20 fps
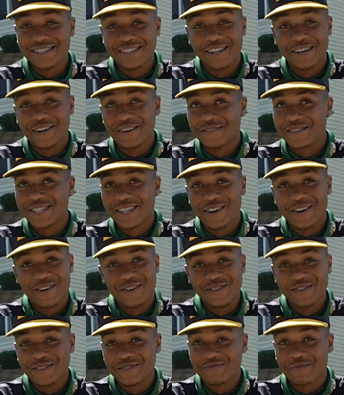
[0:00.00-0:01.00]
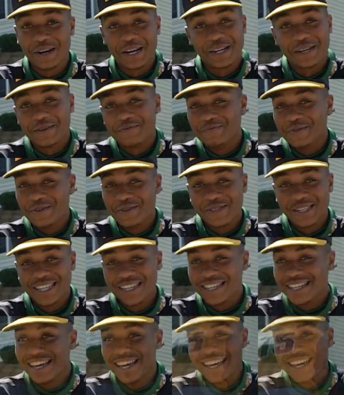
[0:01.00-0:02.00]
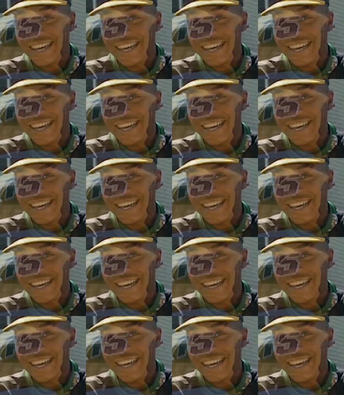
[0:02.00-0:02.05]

love songs, breakup music,